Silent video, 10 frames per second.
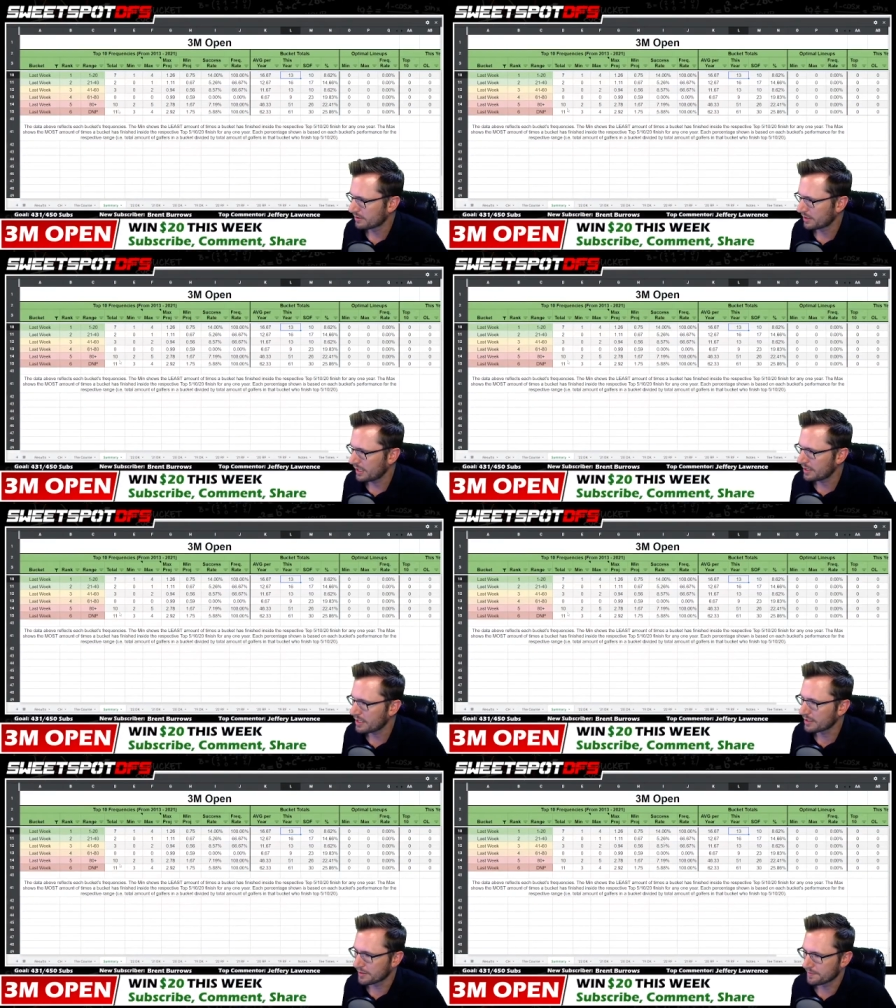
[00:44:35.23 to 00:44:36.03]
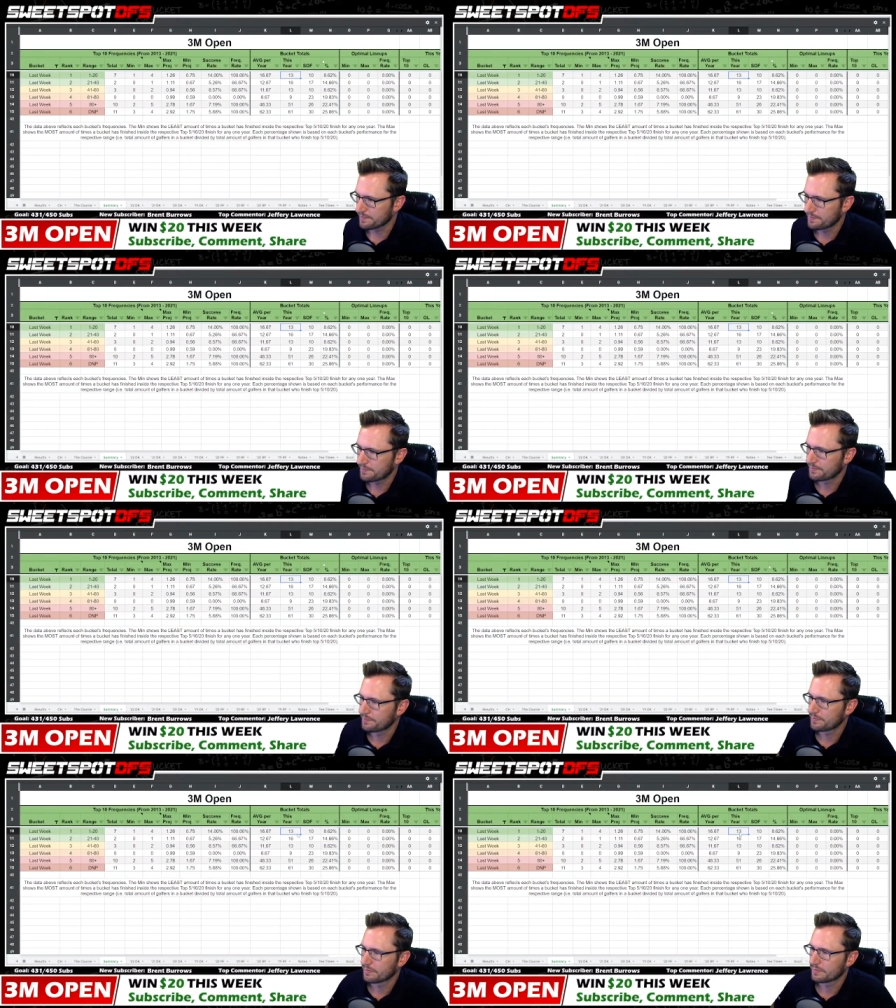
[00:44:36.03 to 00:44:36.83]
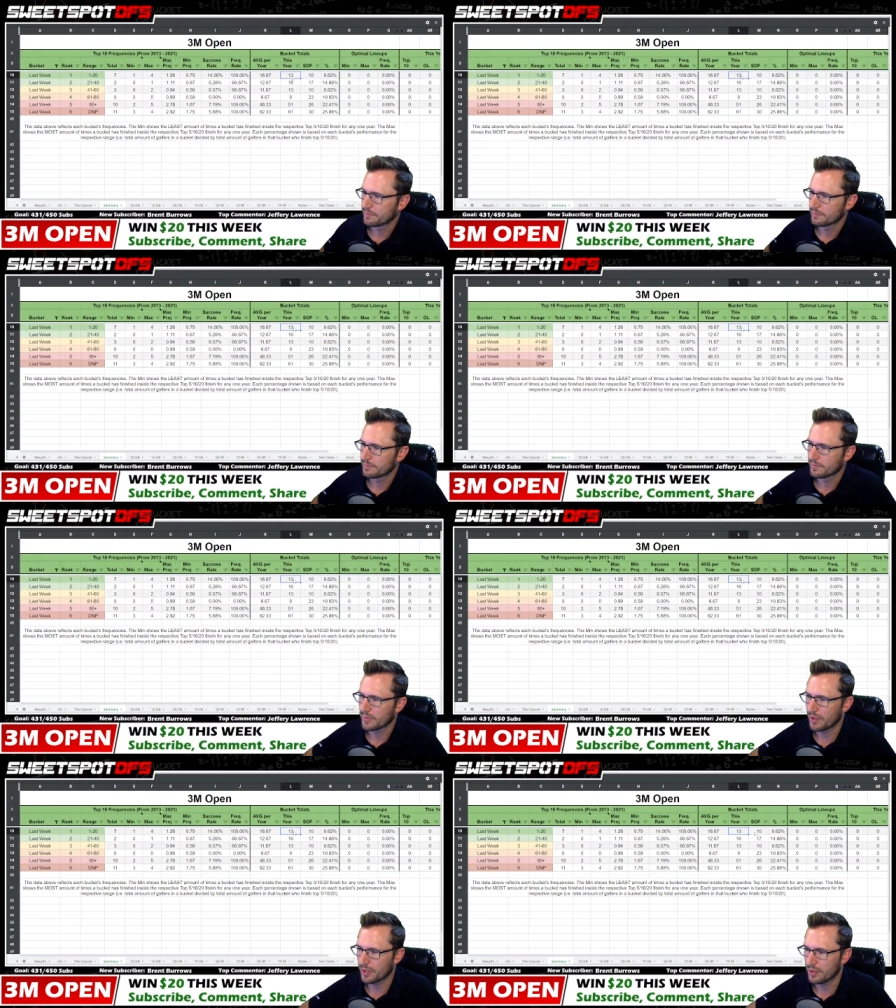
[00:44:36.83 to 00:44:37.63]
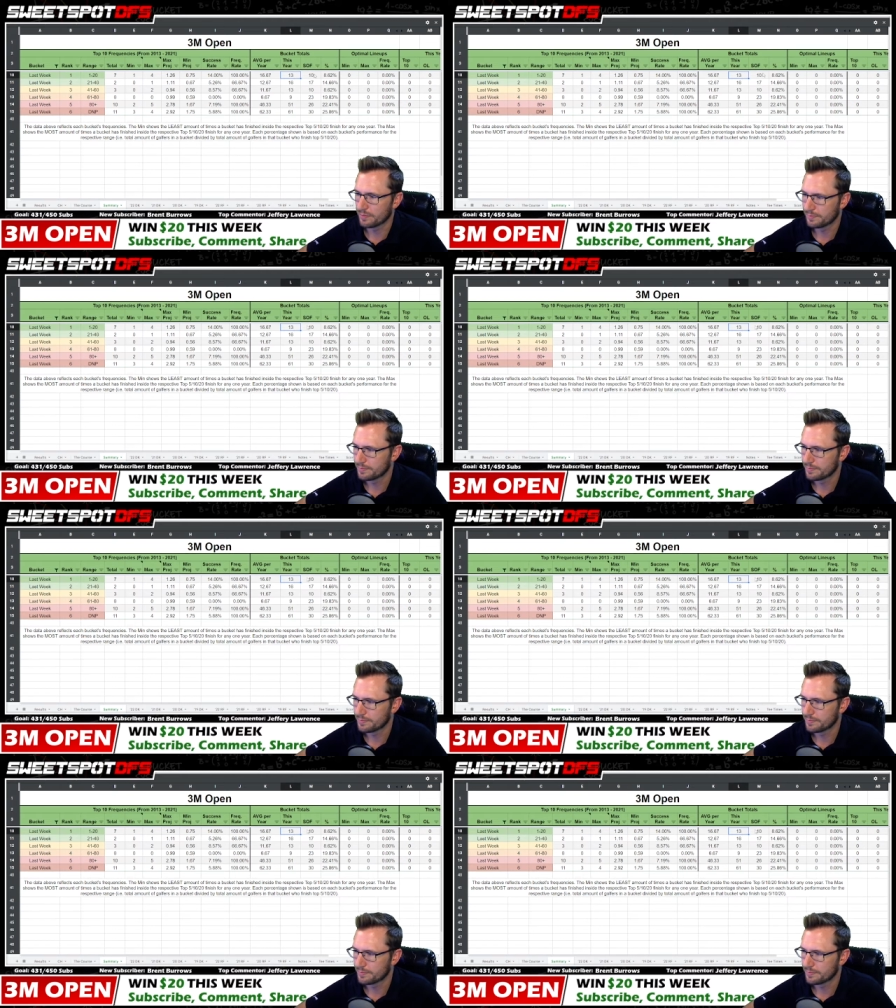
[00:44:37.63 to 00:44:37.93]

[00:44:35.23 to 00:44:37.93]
And it does. There we go.